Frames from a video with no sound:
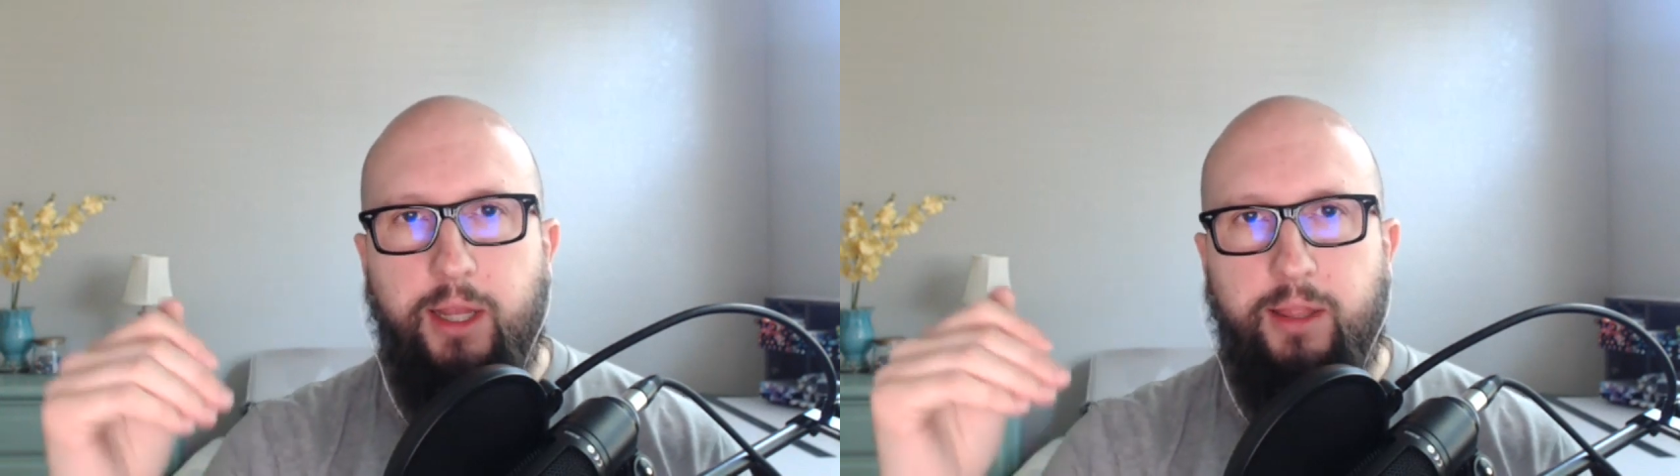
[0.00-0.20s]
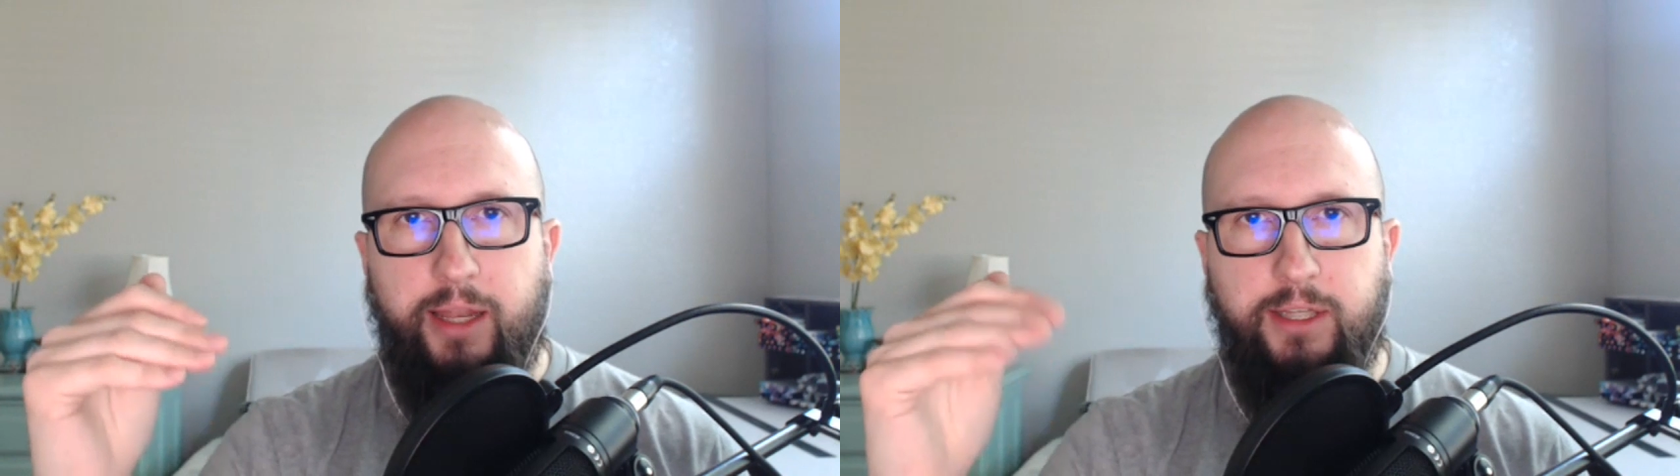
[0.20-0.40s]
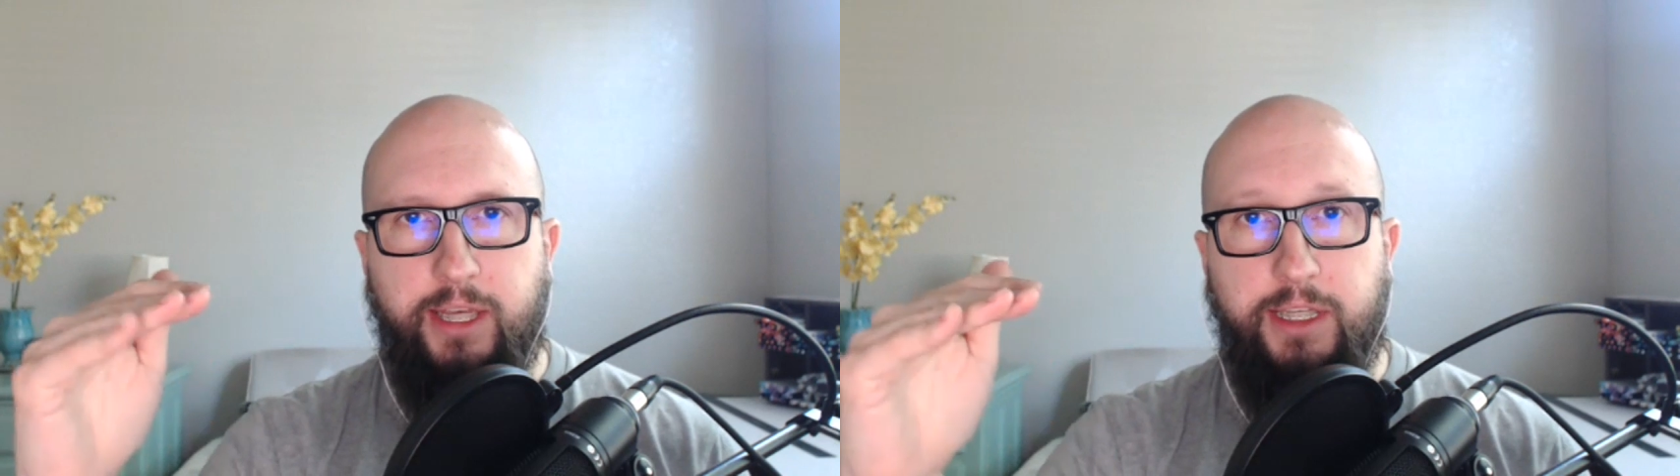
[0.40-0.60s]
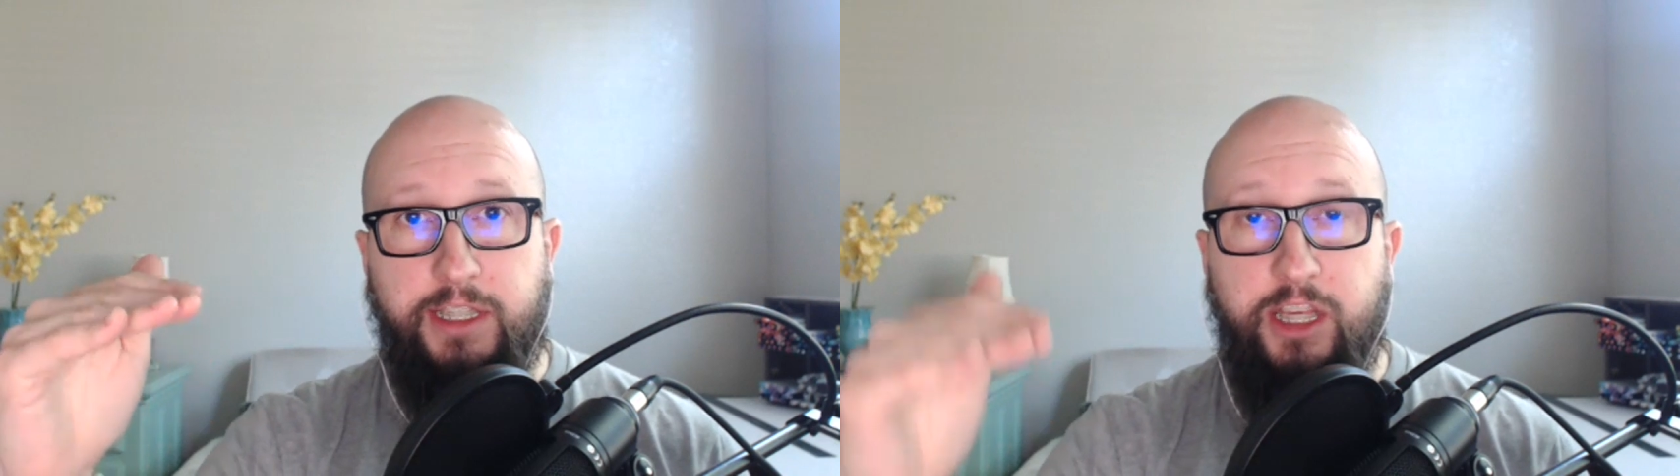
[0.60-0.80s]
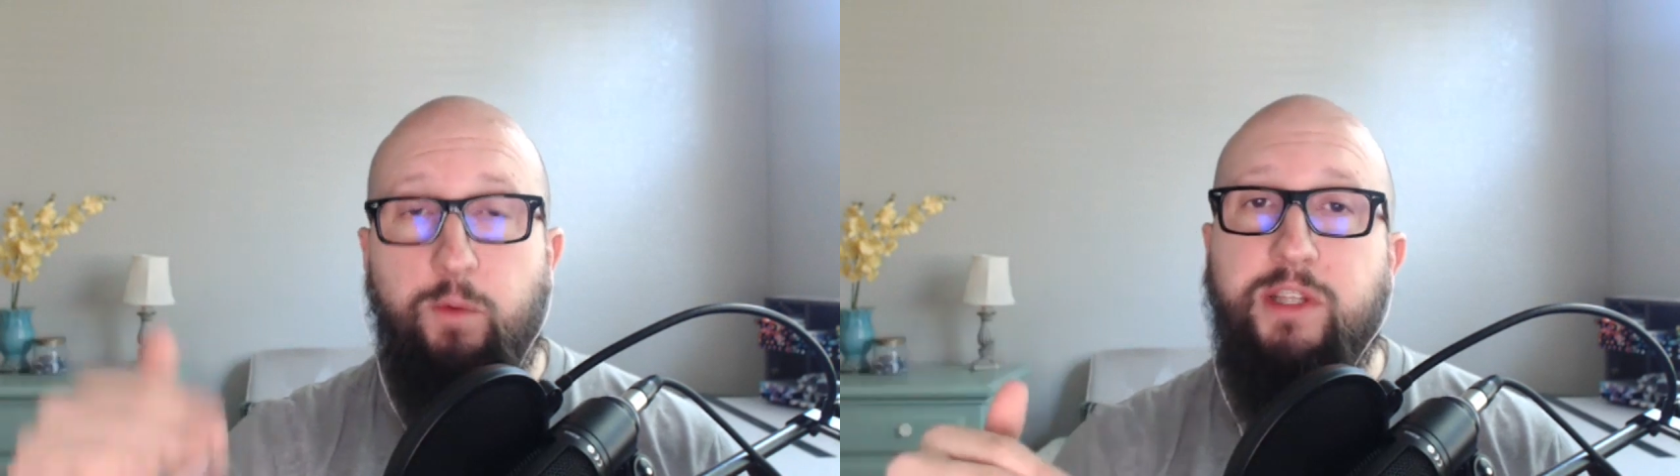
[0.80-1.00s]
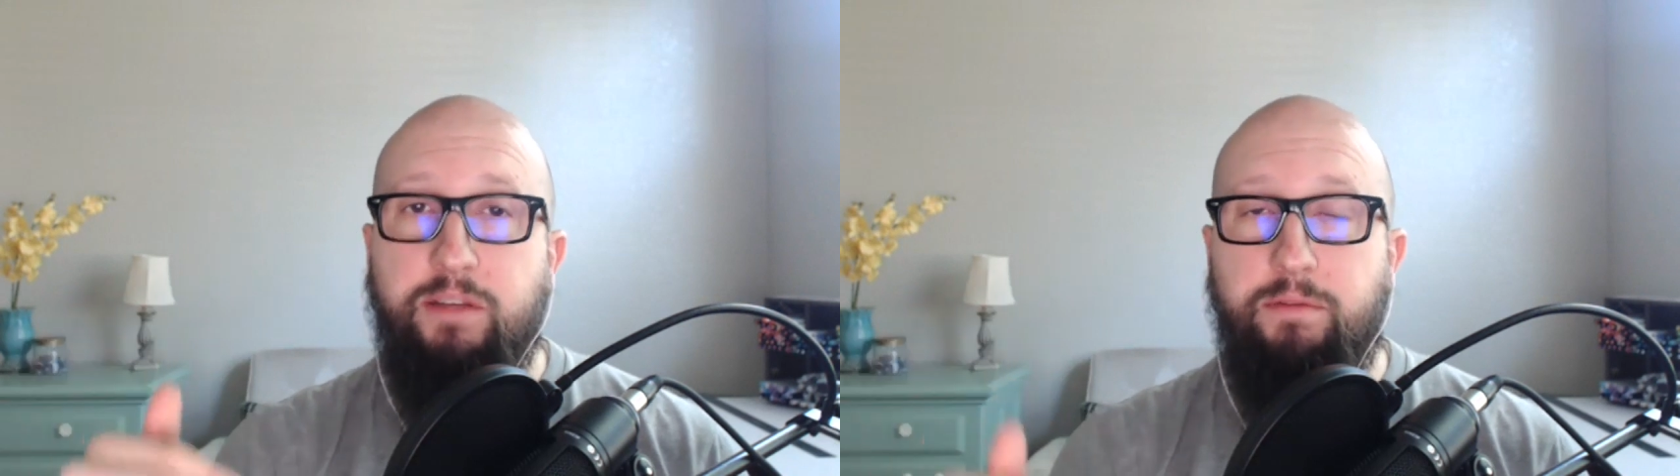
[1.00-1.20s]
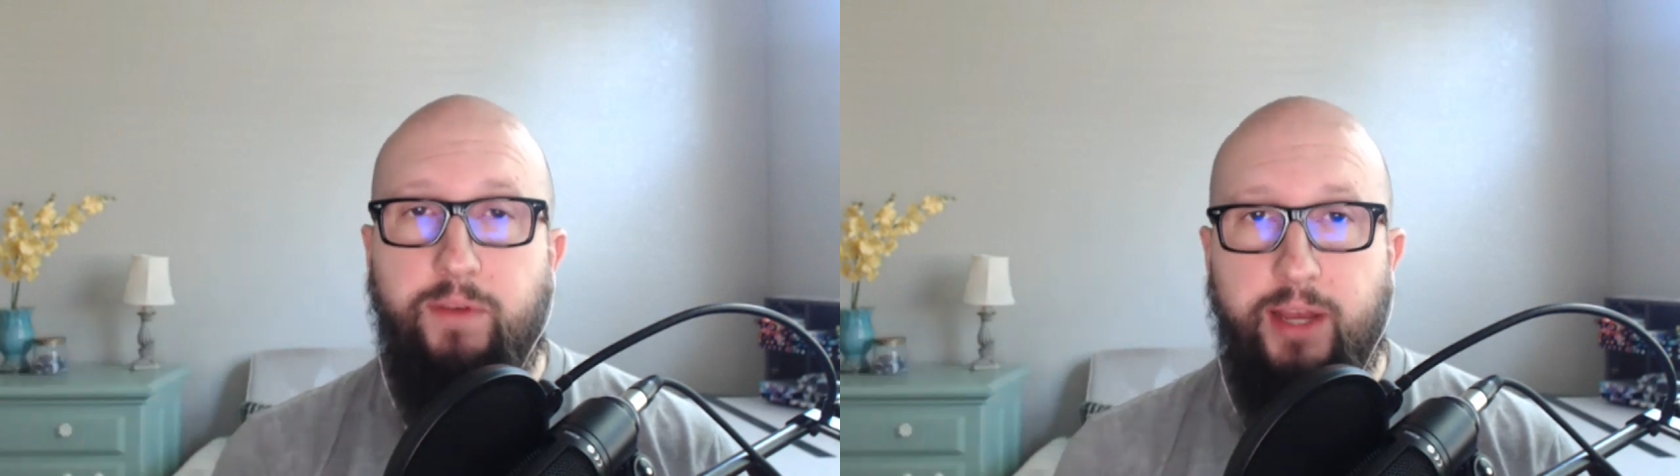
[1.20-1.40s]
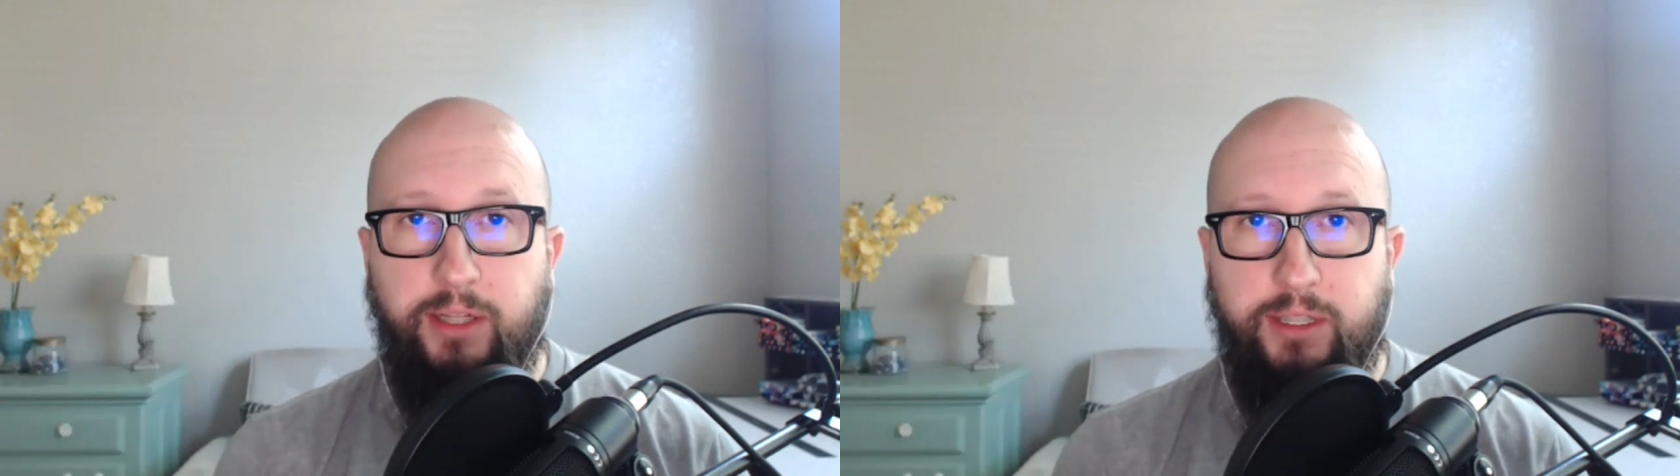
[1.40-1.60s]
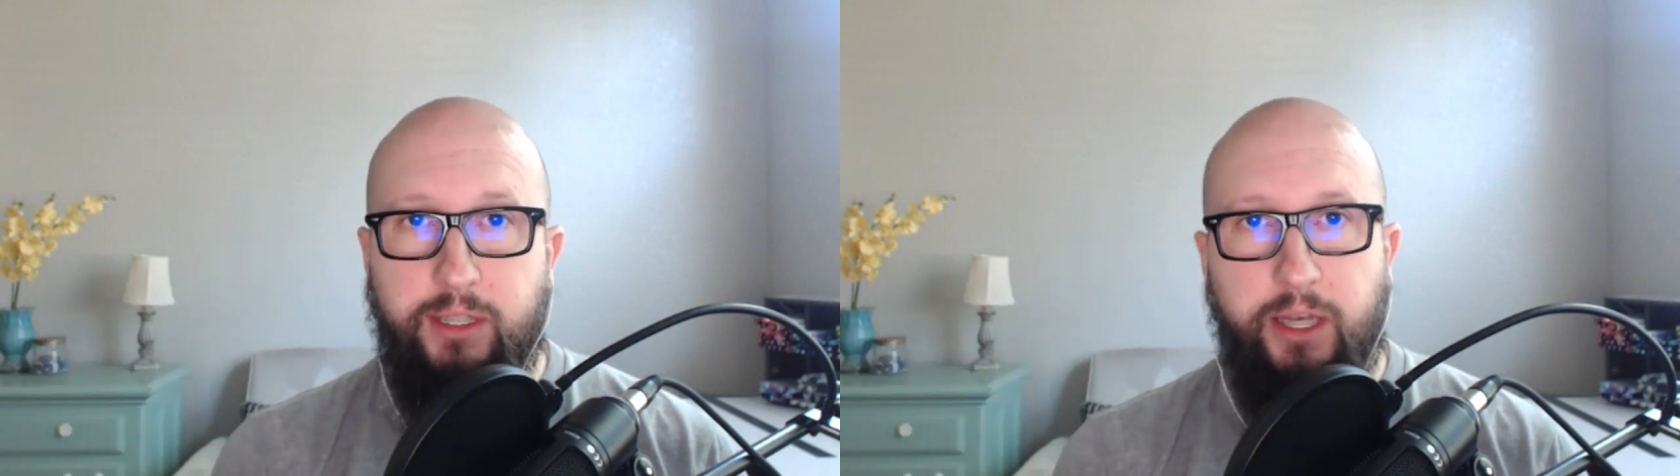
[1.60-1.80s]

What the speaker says: that it's a sequence of events,